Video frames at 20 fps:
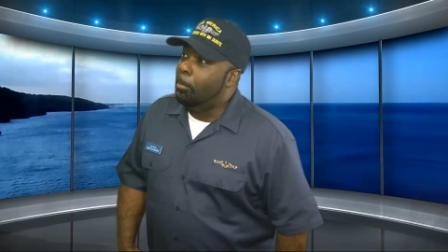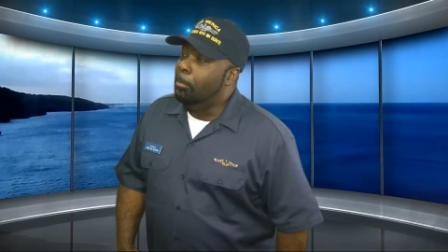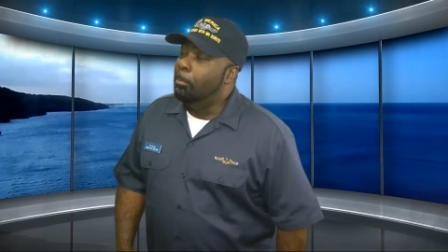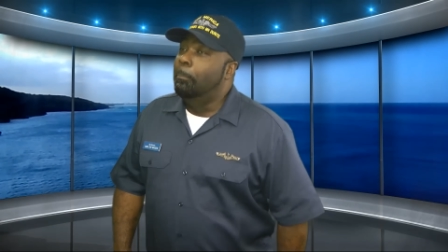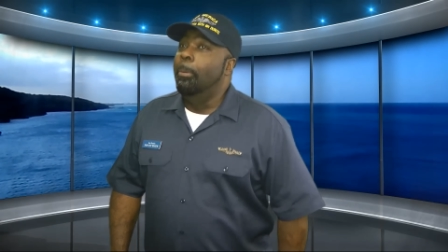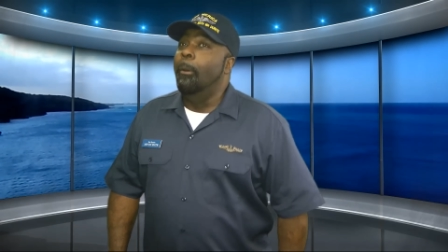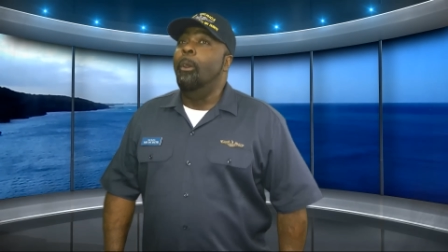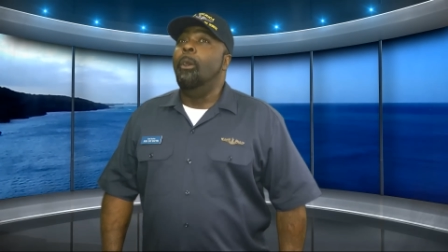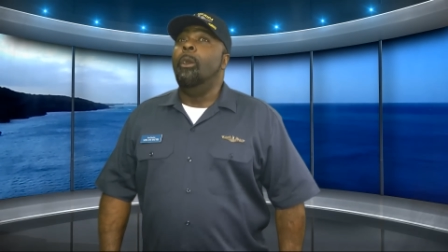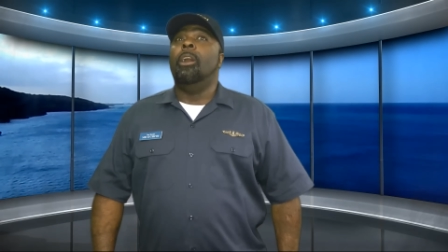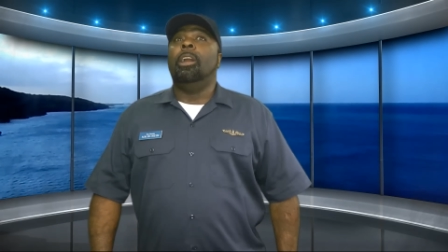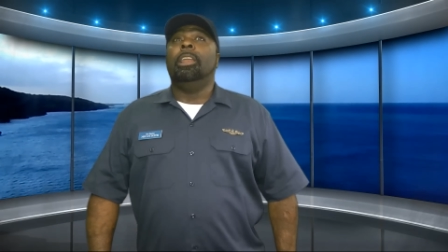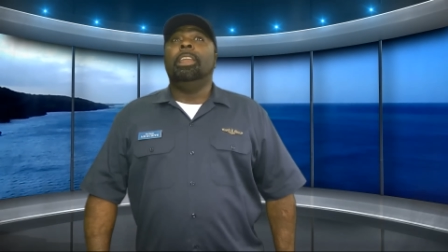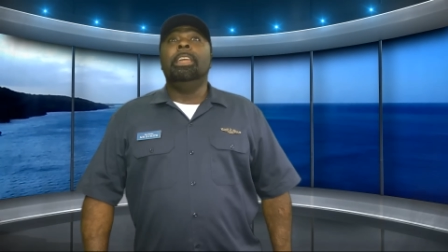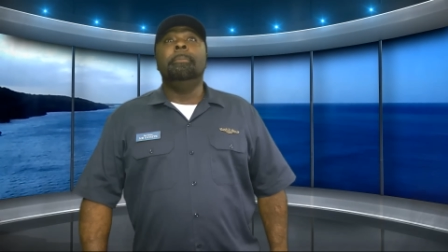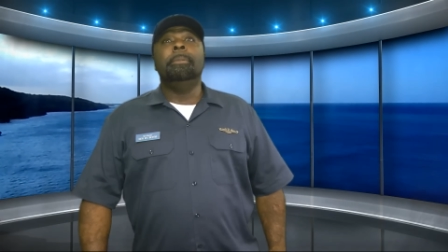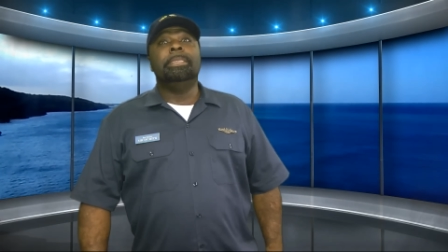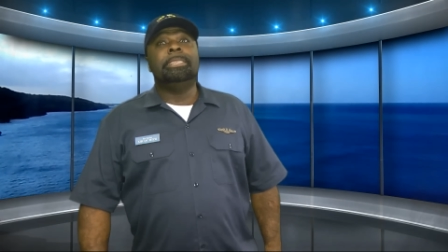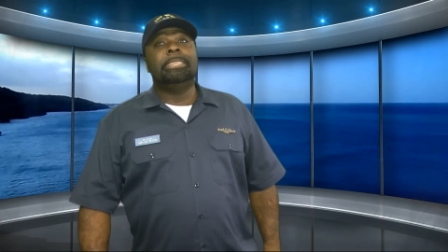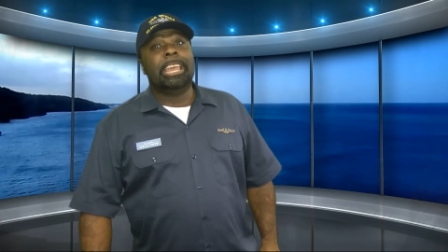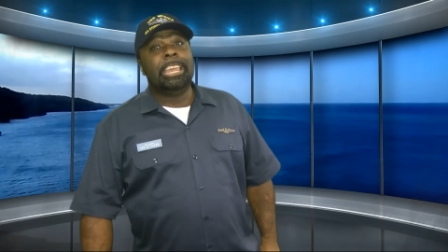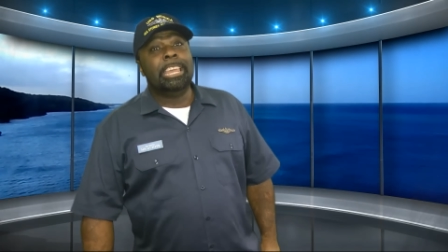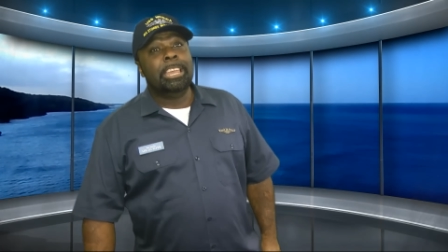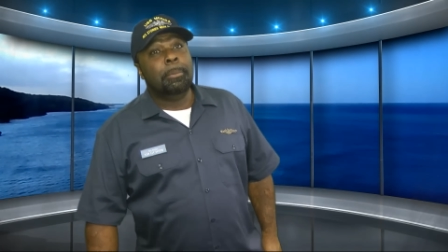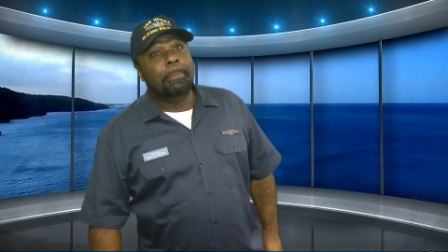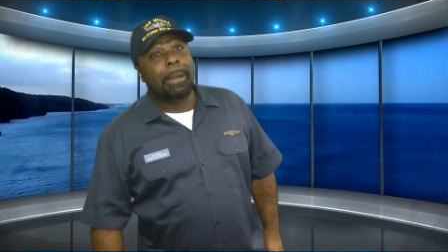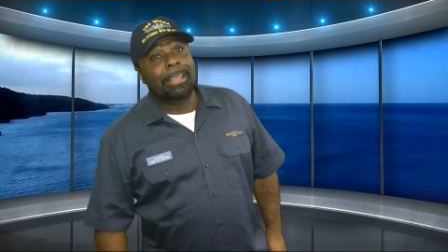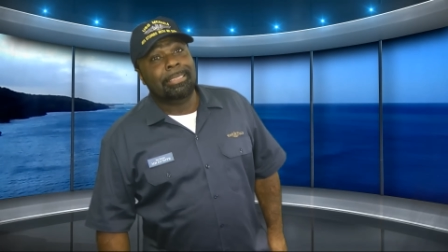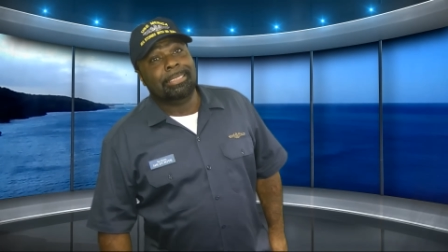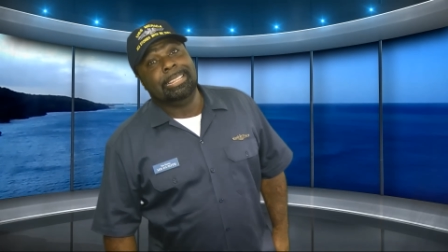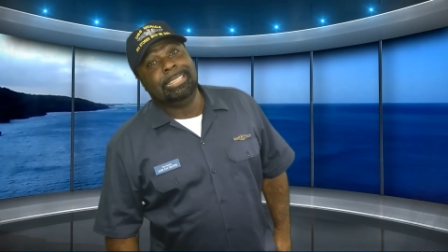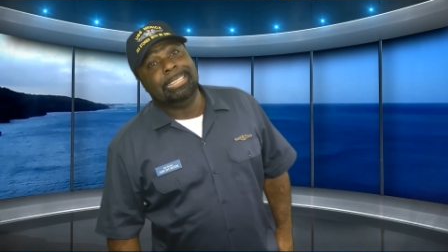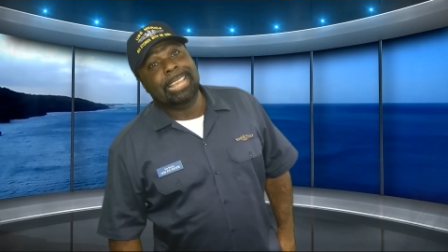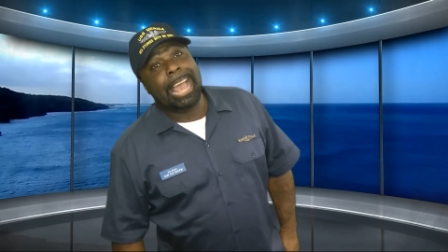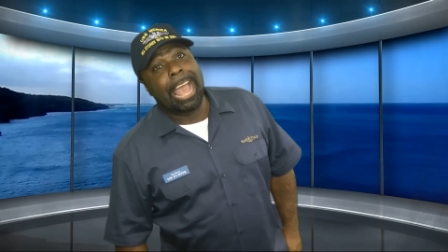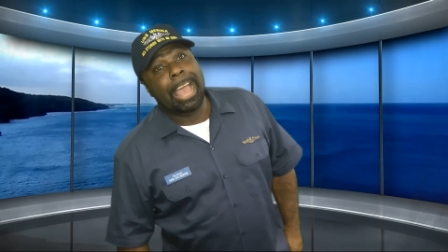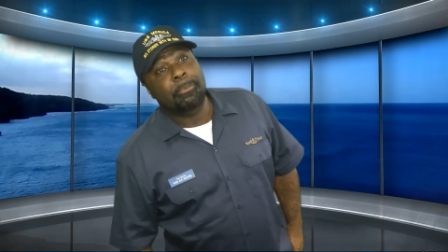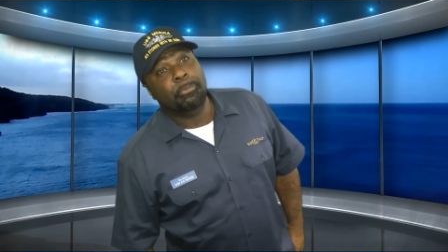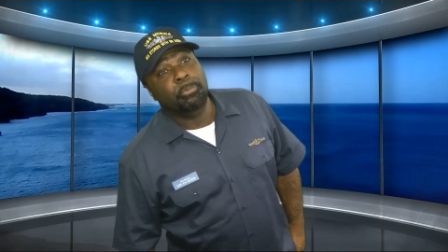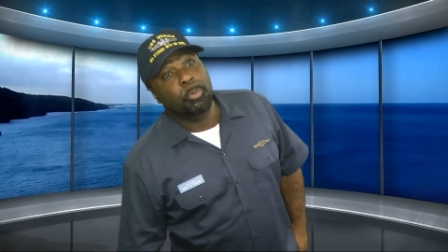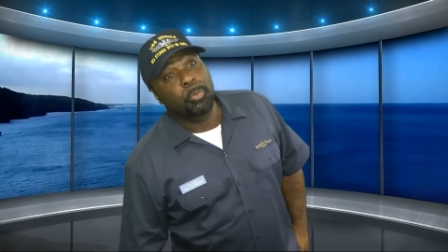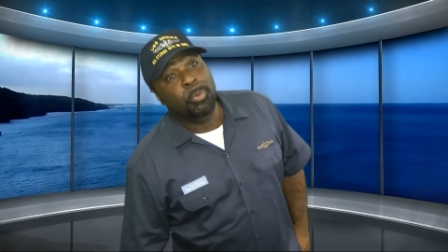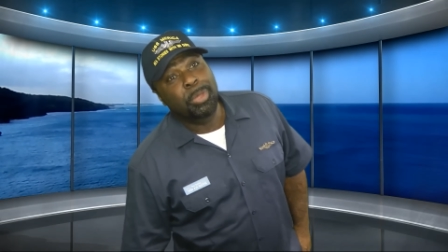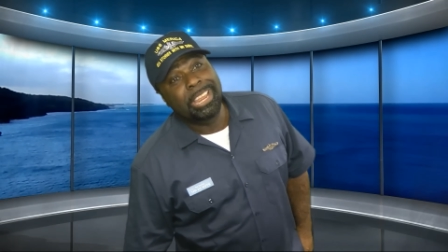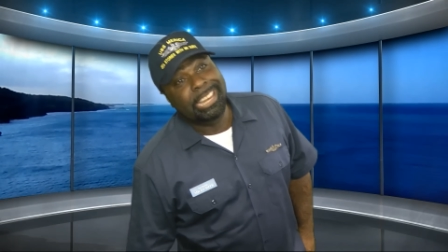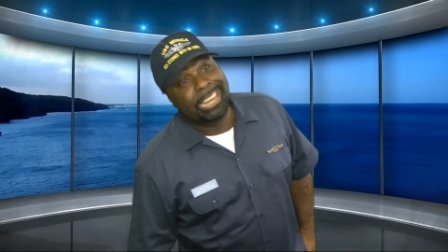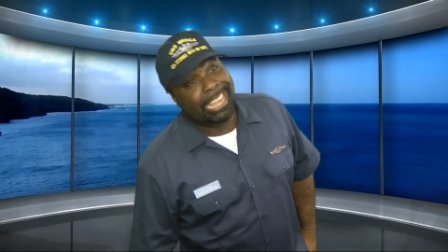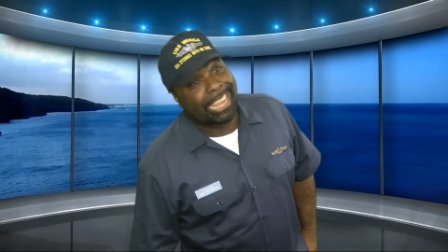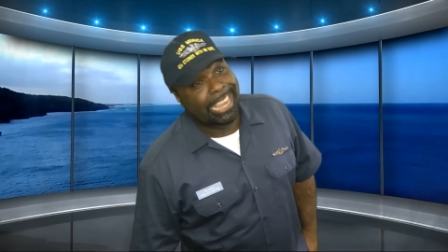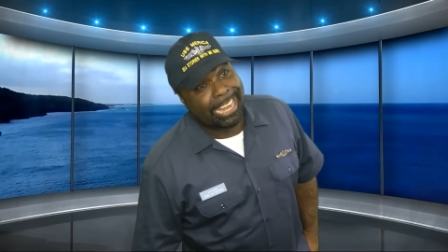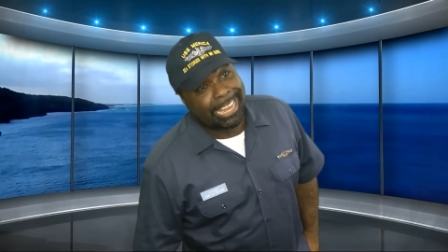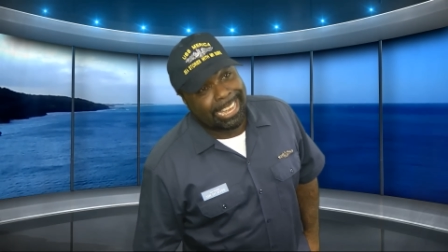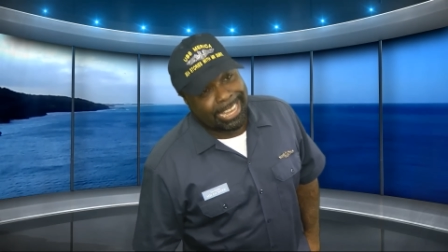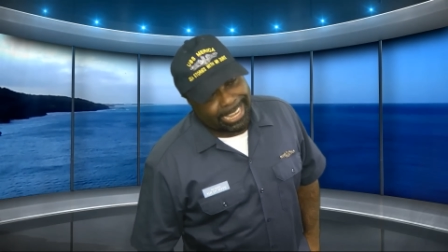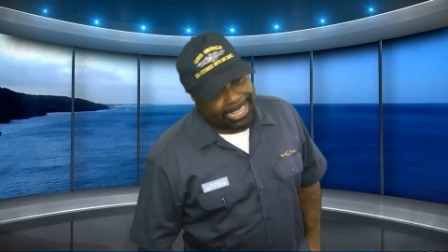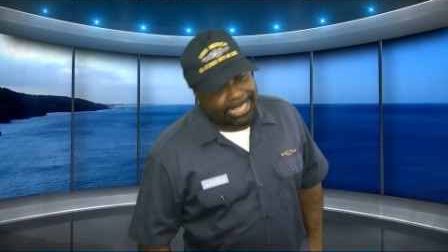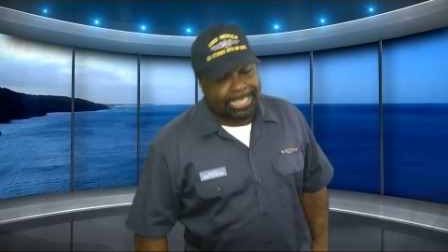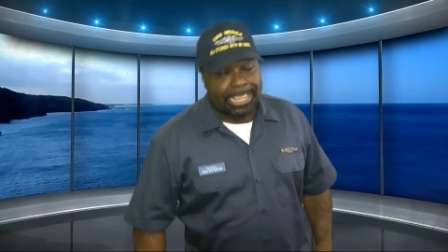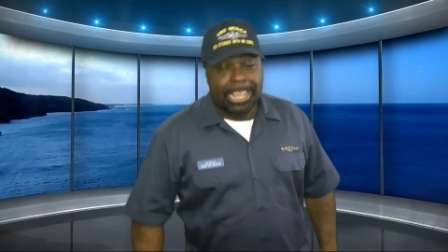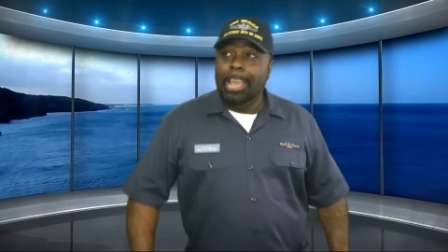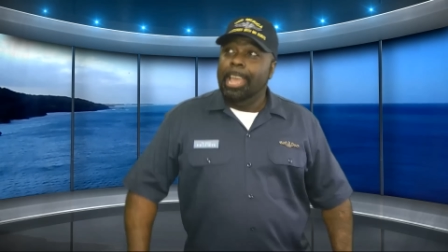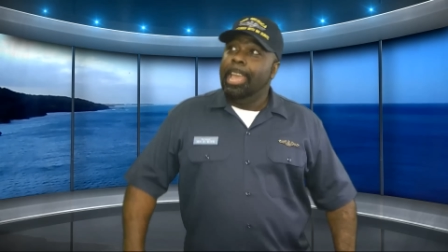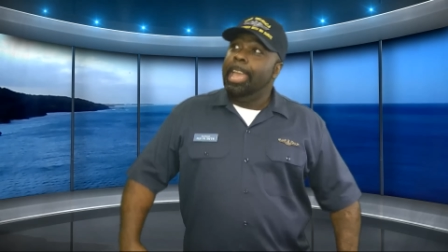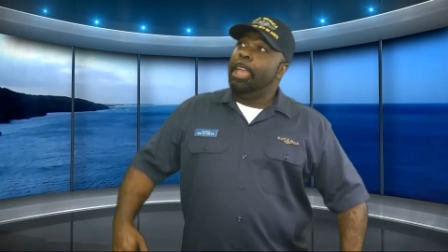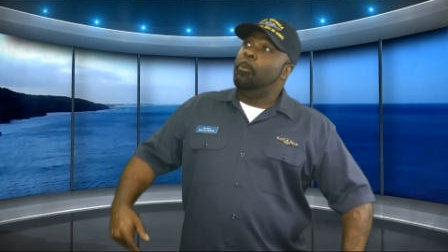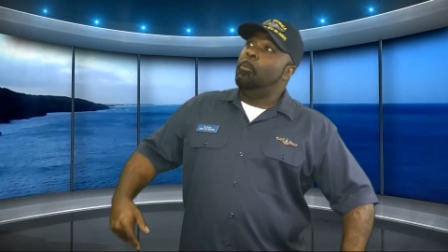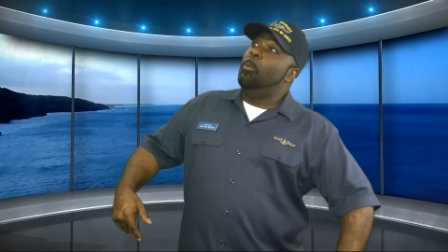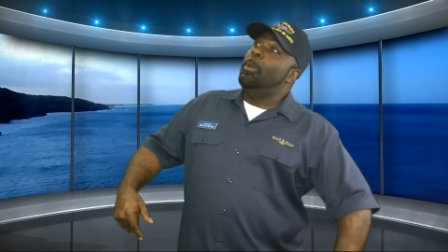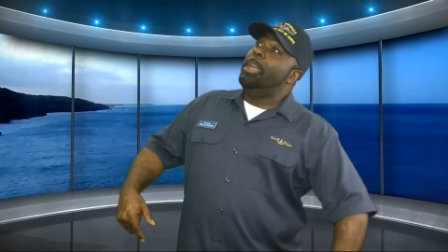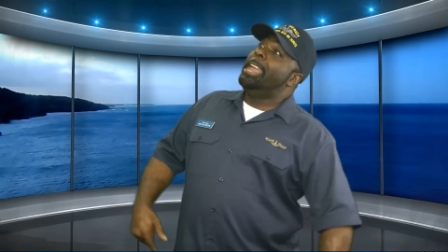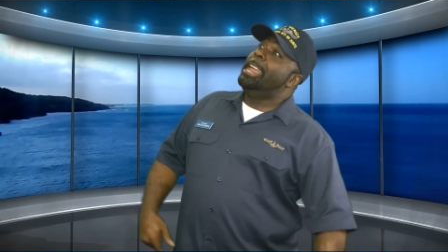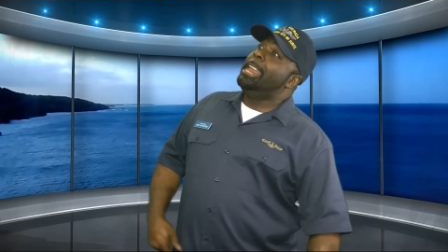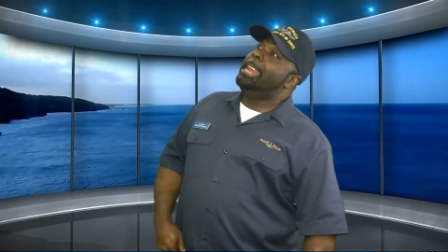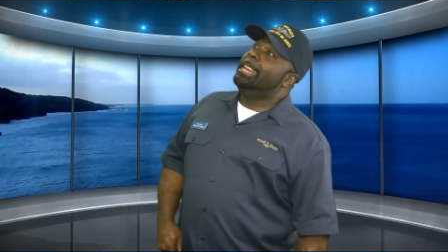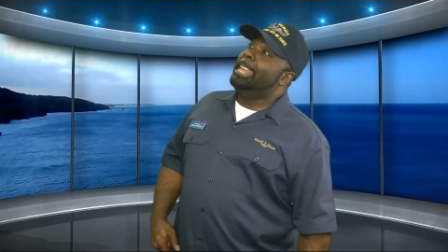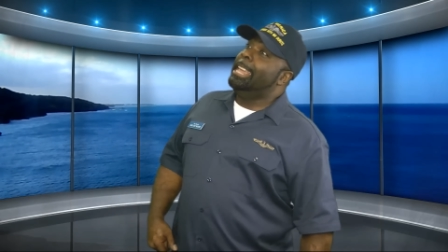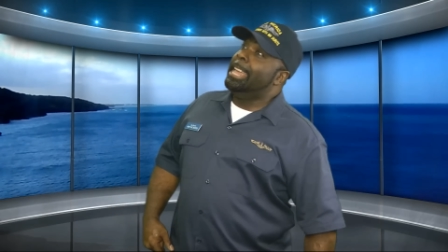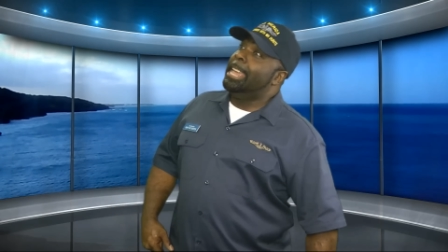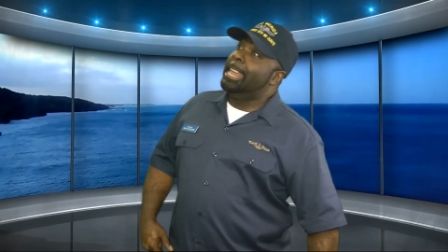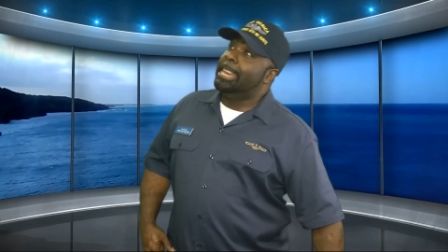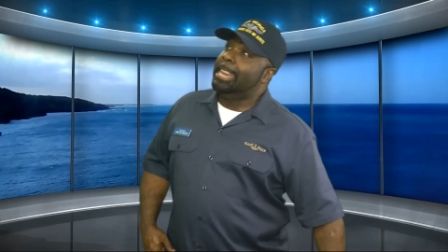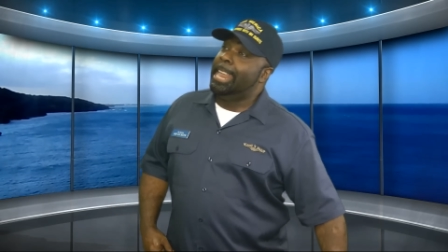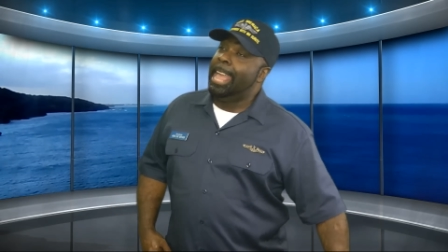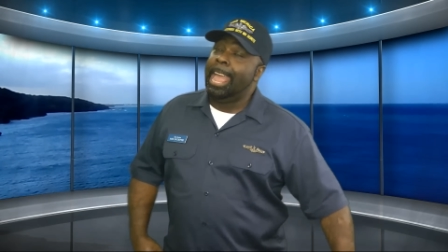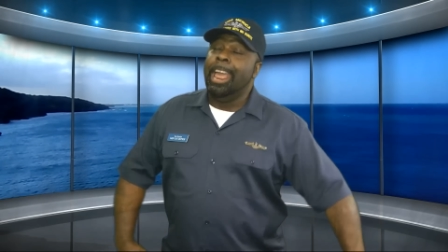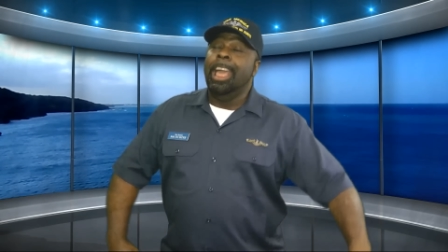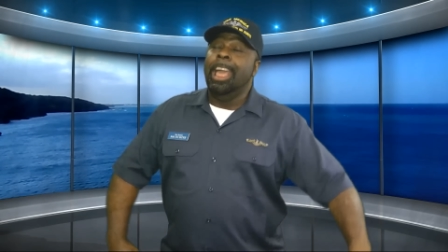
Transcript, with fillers: Boy, let me tell you about the time when we did this and we did that.